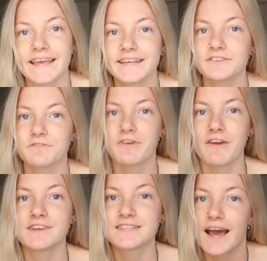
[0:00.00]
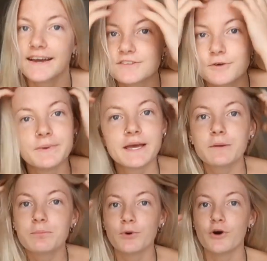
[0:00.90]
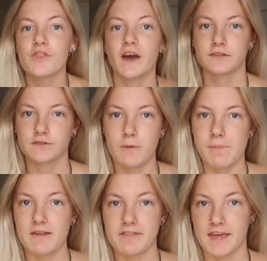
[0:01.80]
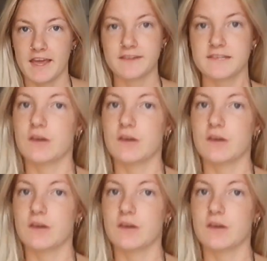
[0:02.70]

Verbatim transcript: It is very tight on me, but that is not a bad thing.